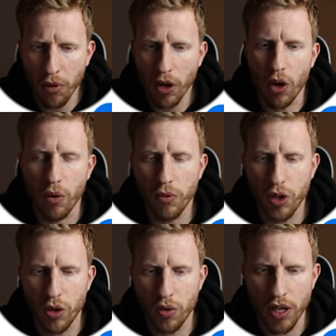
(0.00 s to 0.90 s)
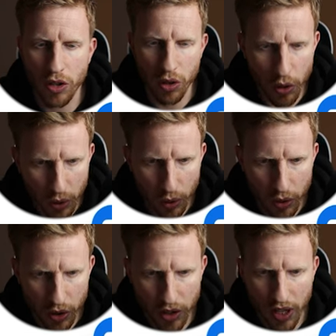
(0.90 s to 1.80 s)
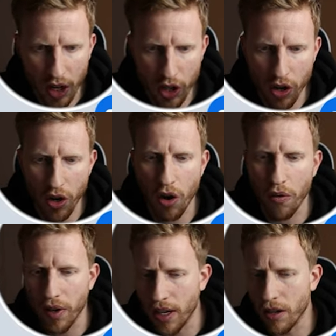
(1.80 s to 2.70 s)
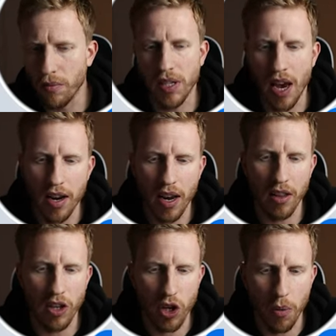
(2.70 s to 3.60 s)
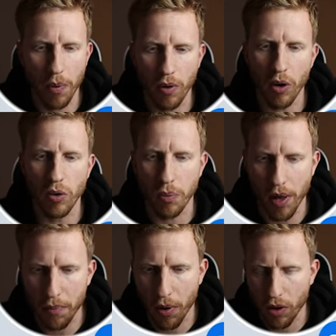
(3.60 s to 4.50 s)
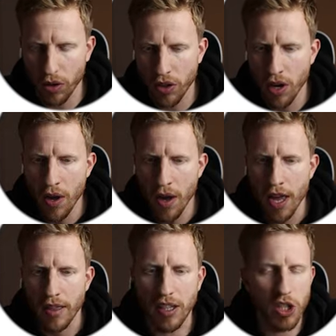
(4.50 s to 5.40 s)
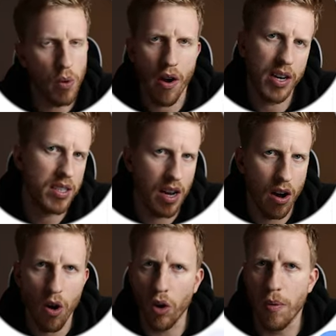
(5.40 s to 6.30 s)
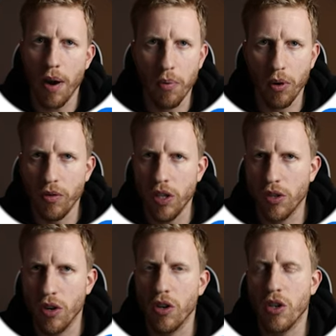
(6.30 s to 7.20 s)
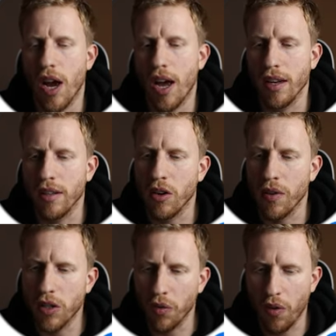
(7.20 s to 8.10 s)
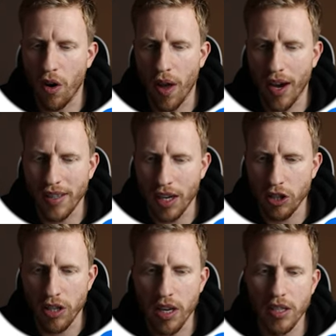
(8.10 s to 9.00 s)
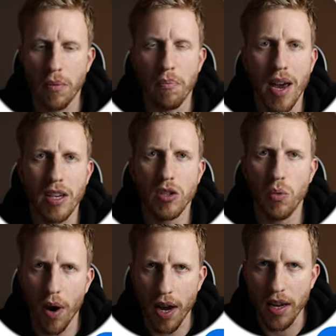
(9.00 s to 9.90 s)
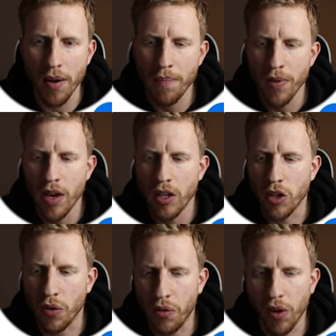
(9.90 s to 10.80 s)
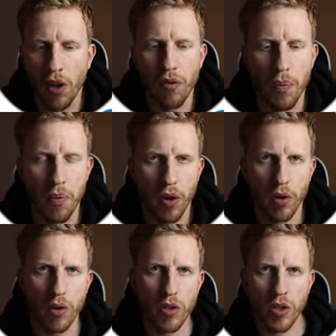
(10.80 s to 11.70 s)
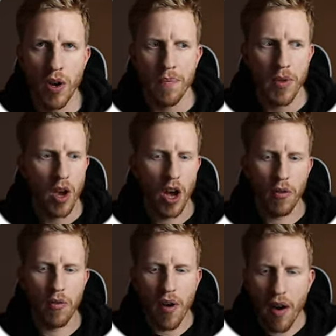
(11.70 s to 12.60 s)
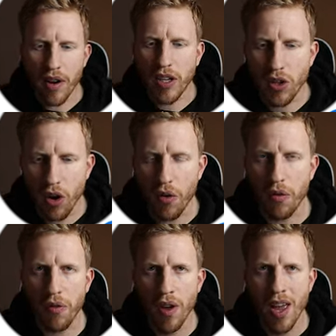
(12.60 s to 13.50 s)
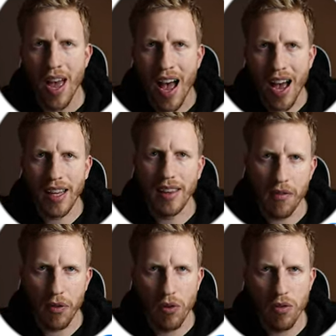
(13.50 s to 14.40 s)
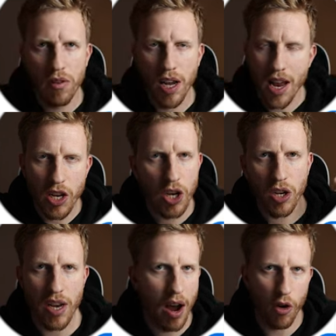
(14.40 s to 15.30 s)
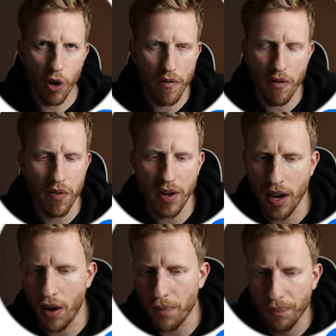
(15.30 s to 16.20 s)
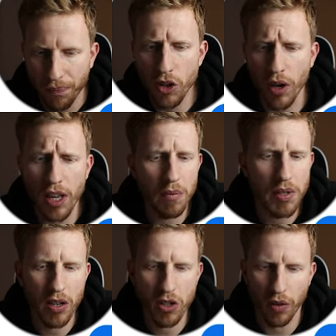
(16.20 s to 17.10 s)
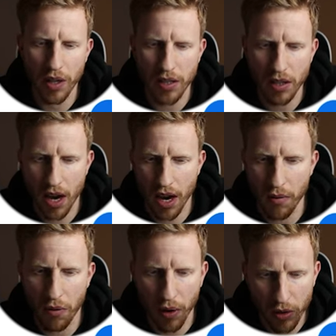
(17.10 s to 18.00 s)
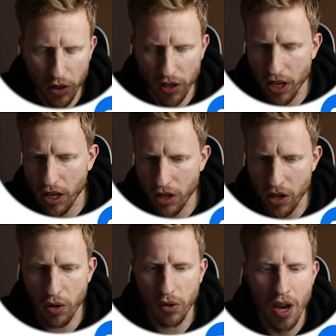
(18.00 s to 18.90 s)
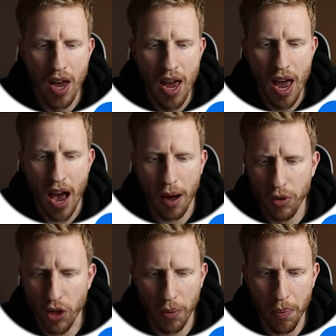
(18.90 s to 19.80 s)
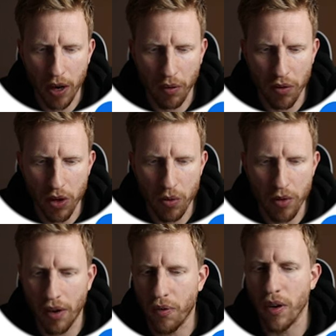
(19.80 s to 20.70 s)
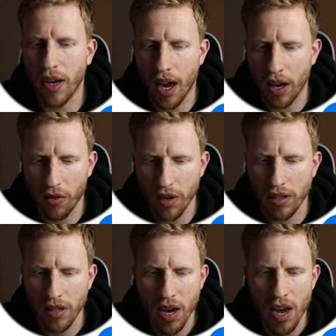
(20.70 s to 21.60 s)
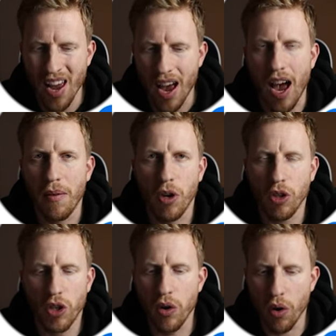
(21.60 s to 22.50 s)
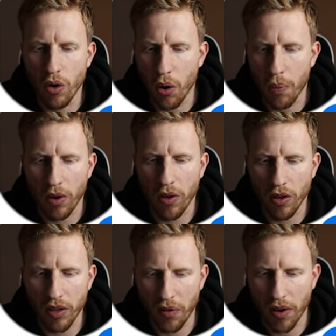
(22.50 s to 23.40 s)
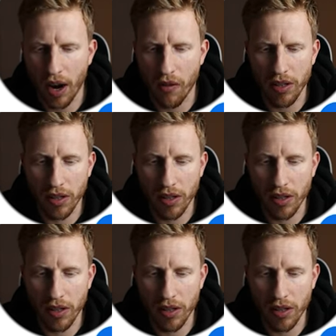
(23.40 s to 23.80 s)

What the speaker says: I'm going to come to the tools section of Helium 10. And at the top, I'm going to go to Black Box. This is where I start all of my product research. And the reason for that is I just think it's the best way to filter for products on a very sort of high level. And then you can narrow everything down. So Helium 10 has got these filters that you can use. I'm just going to pick a few different categories. I'm not too hung up on different